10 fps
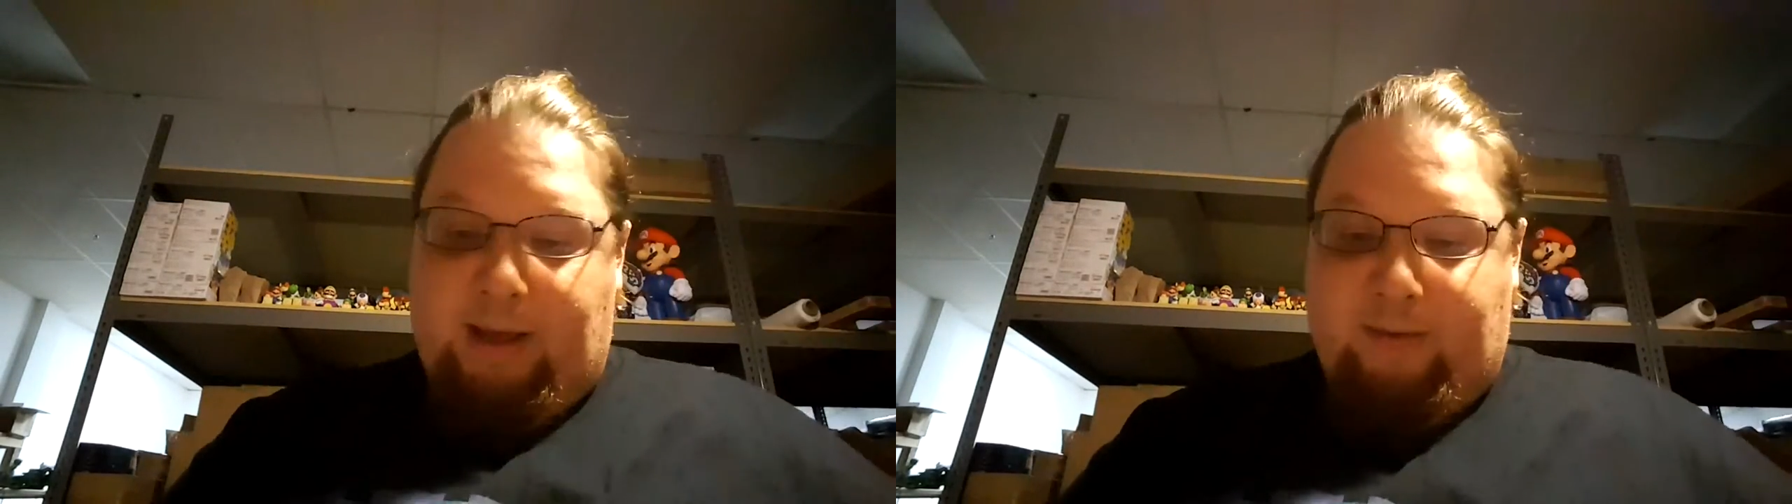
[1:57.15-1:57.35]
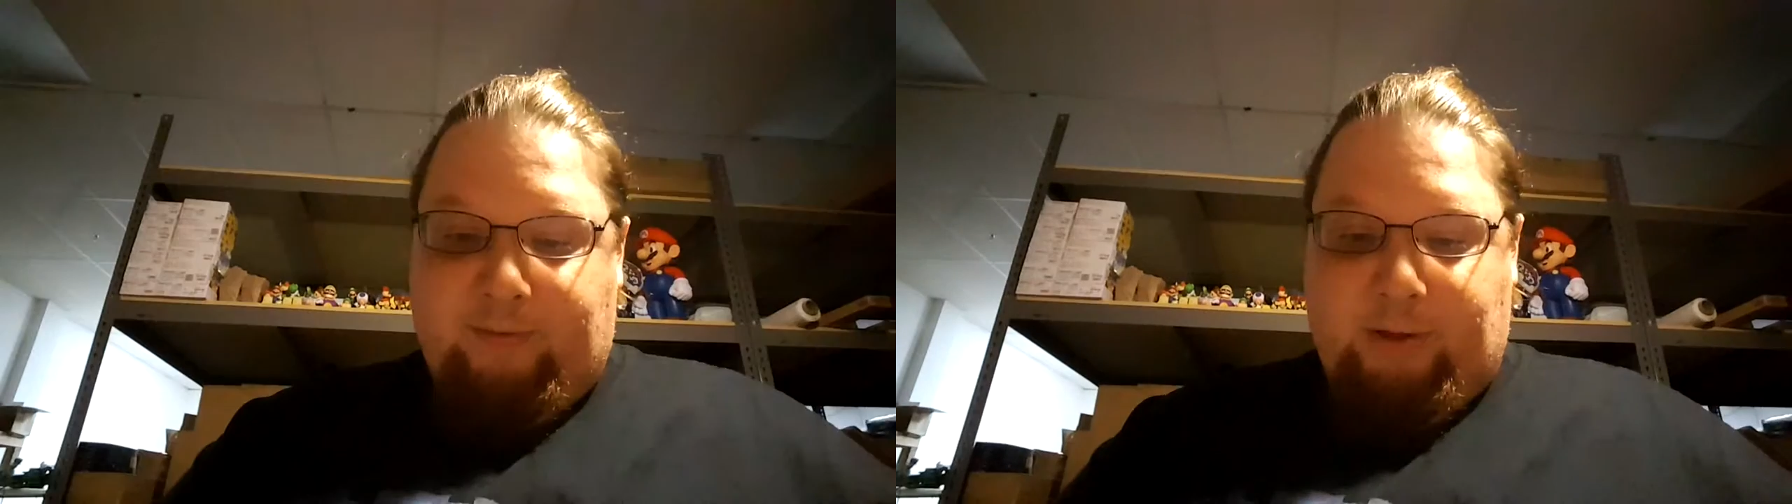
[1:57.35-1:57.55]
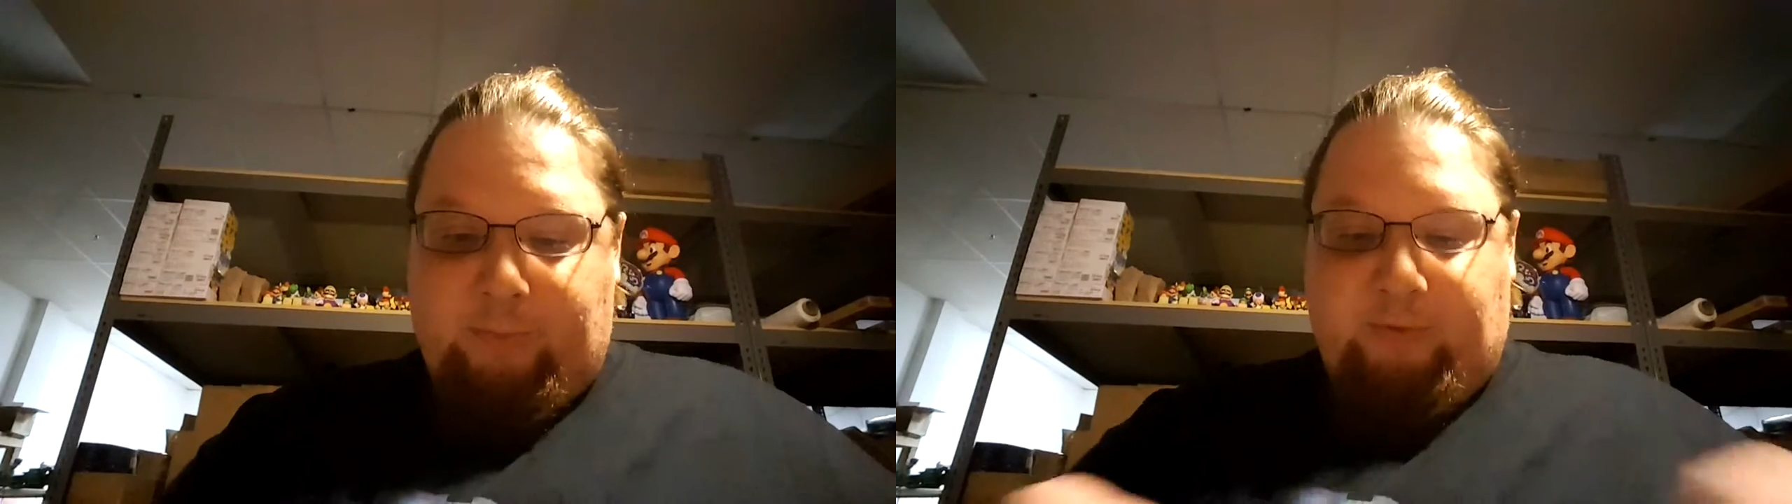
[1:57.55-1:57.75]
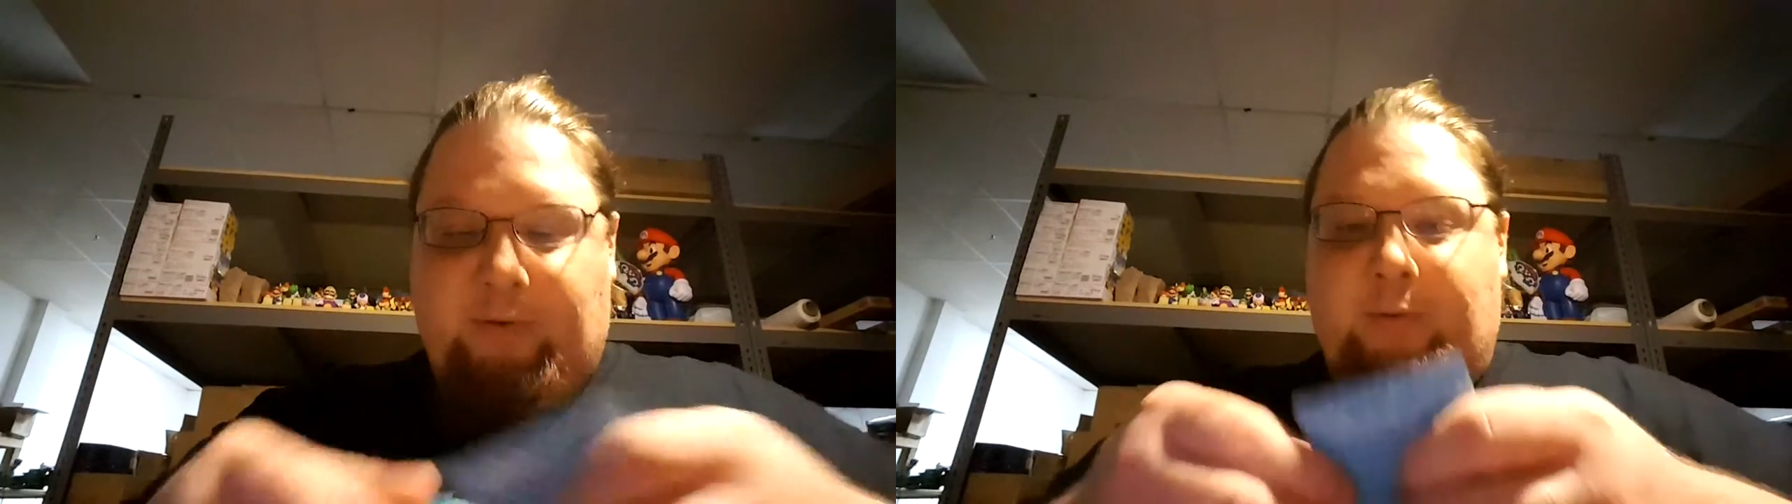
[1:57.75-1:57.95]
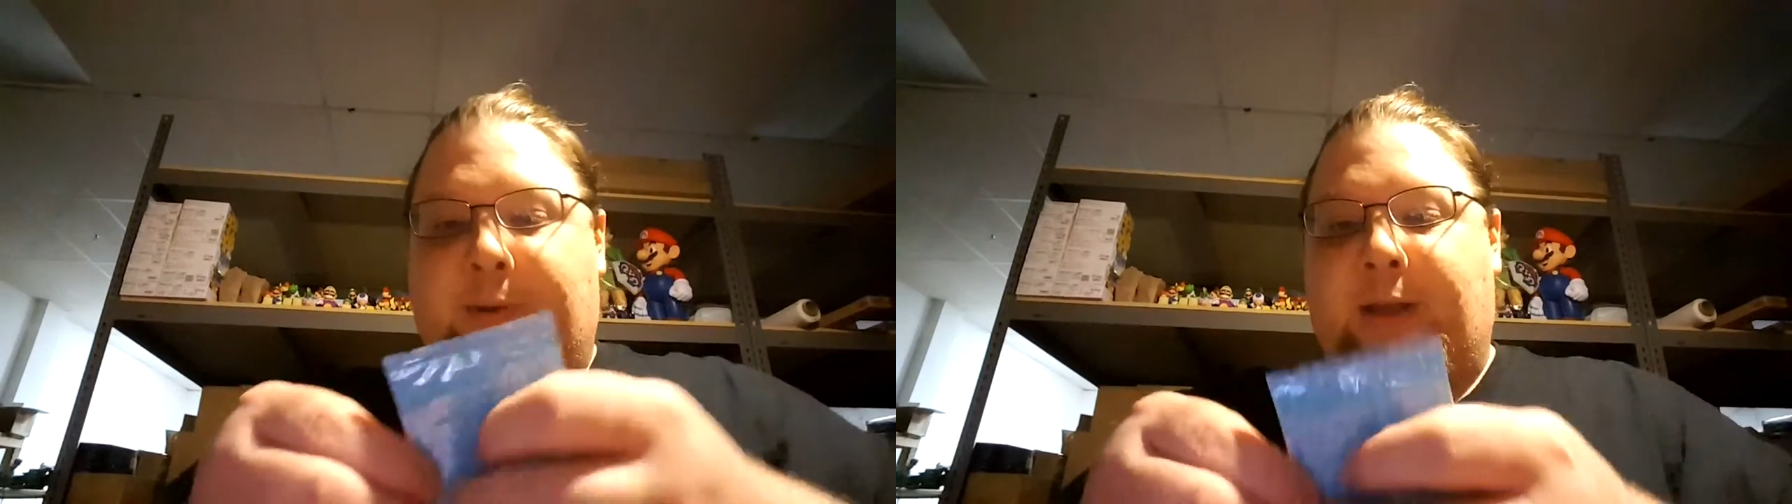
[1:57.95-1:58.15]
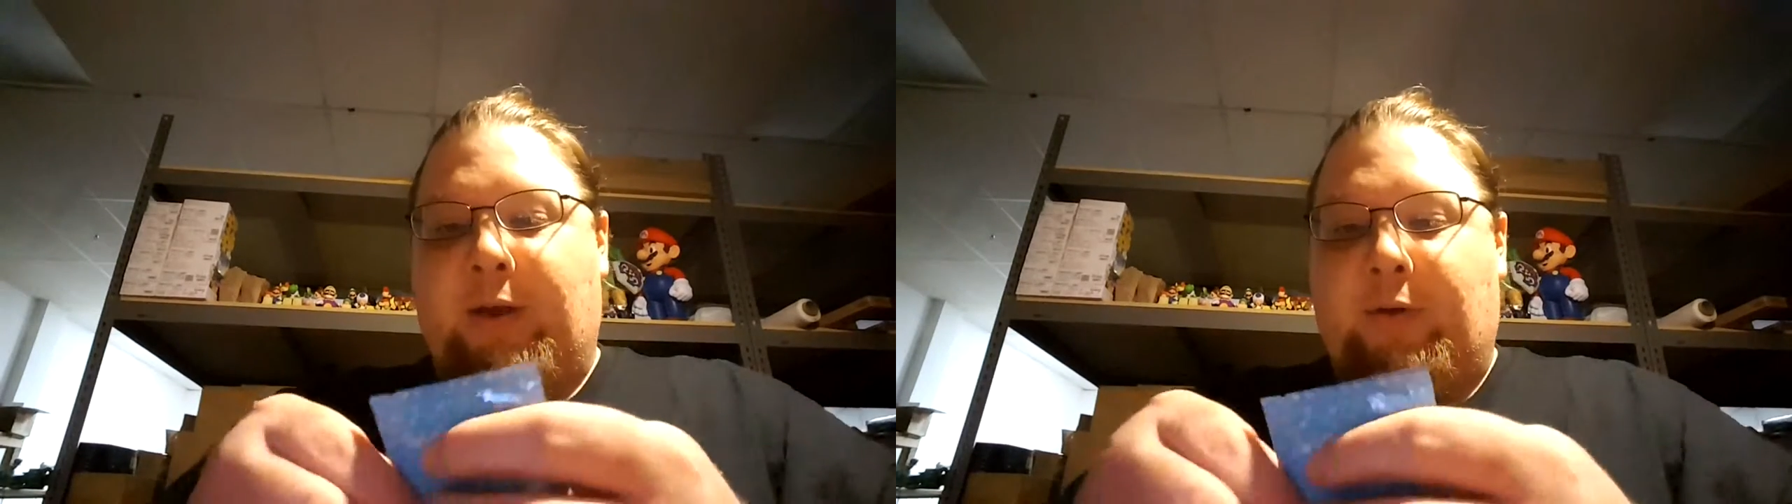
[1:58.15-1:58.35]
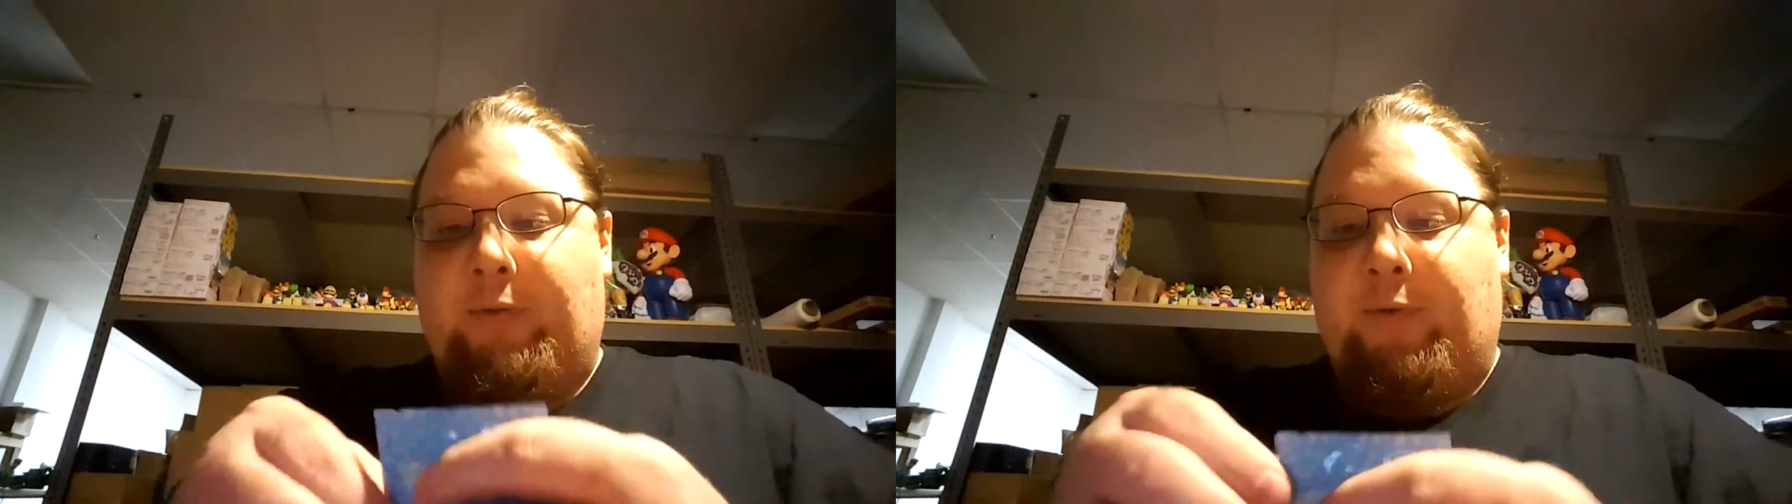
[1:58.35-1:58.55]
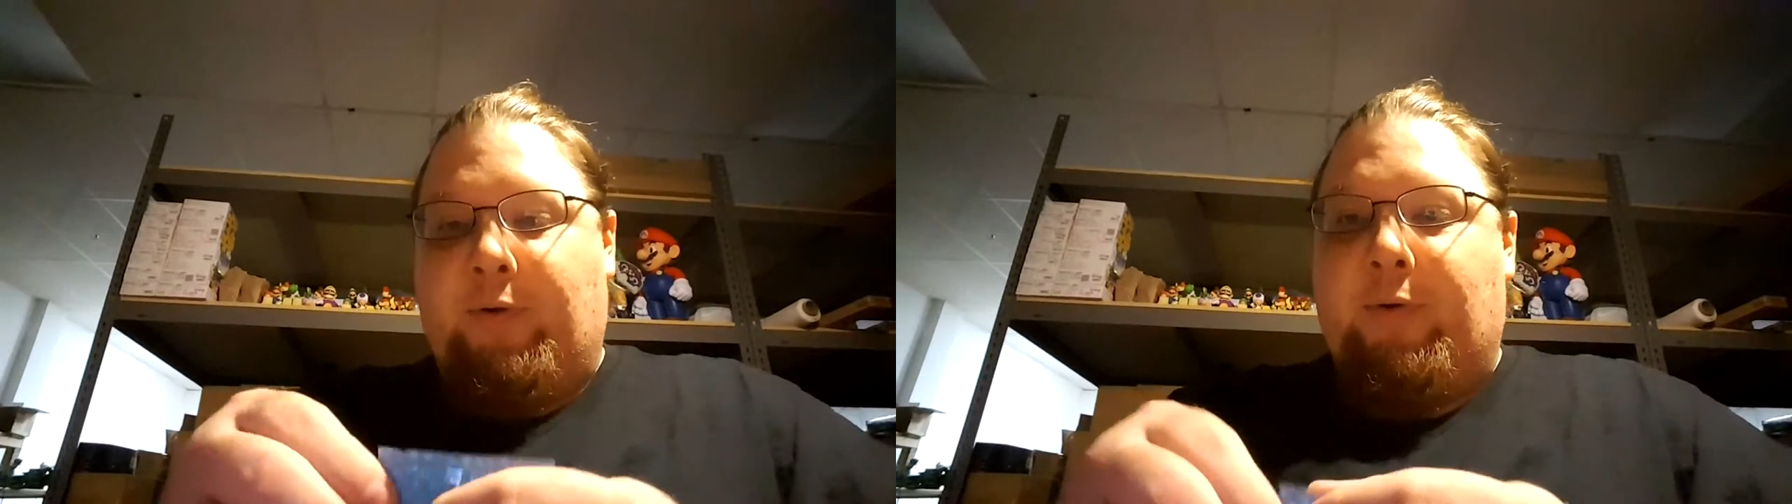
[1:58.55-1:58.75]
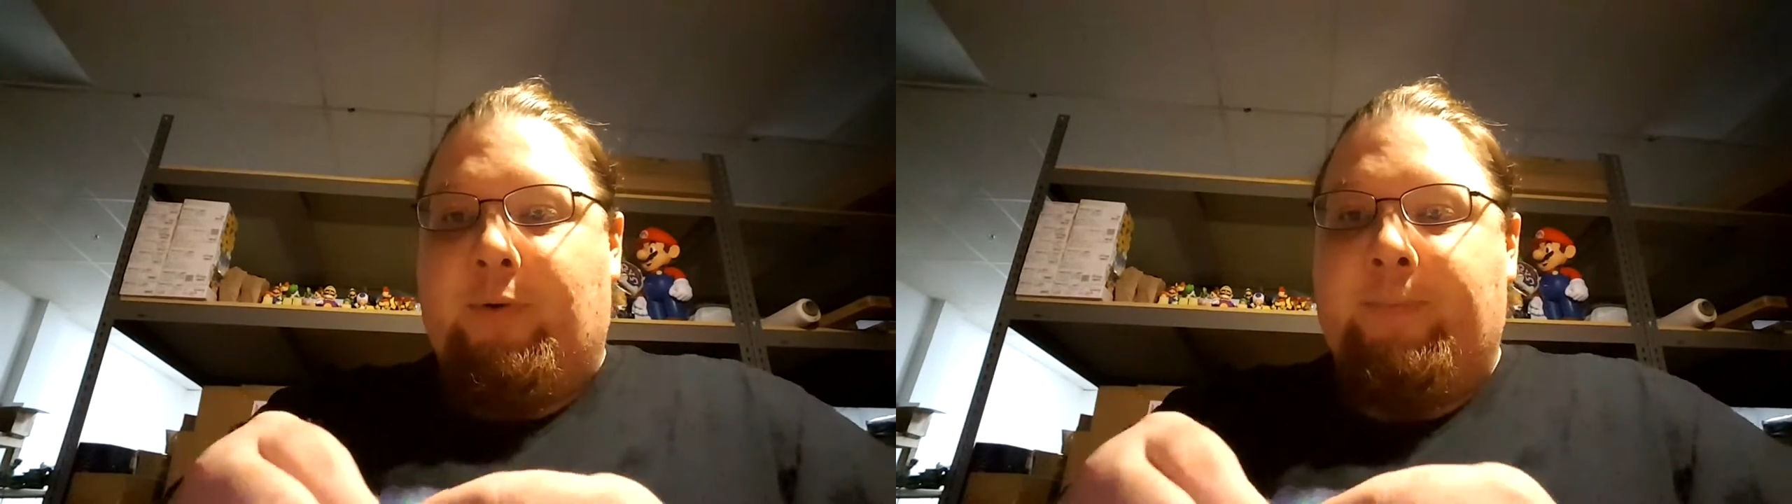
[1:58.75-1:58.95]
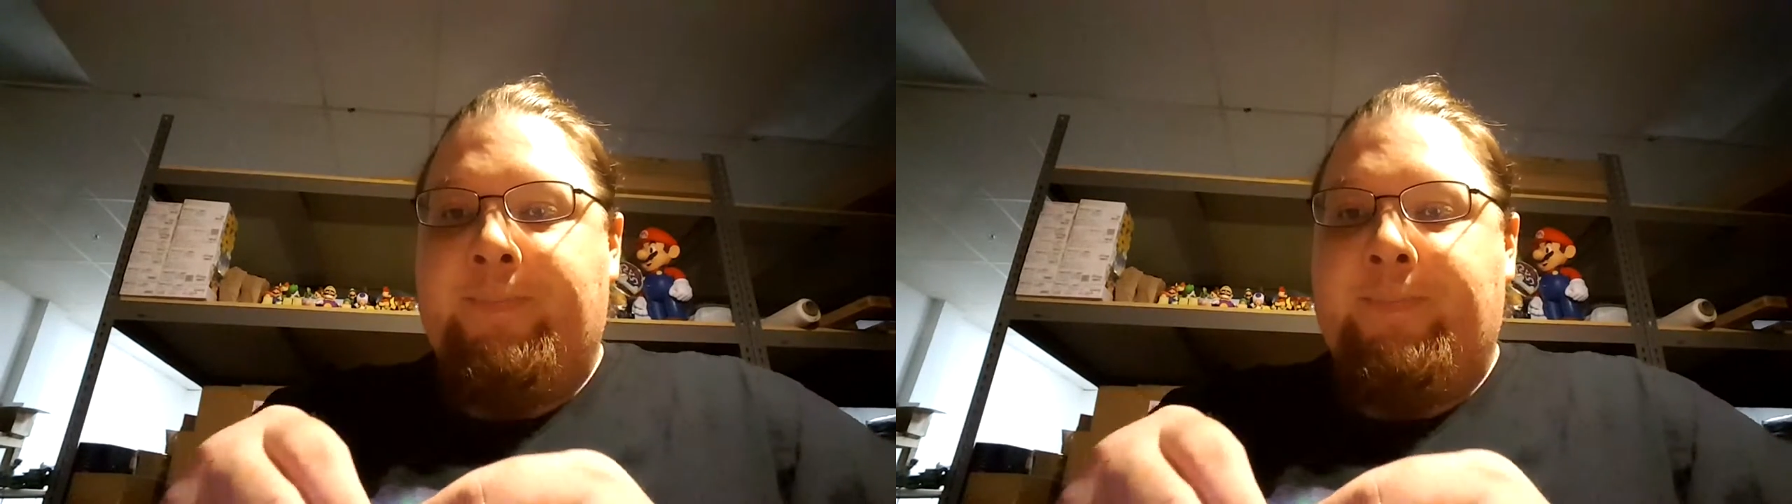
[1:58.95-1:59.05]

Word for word: envelope so that we can go through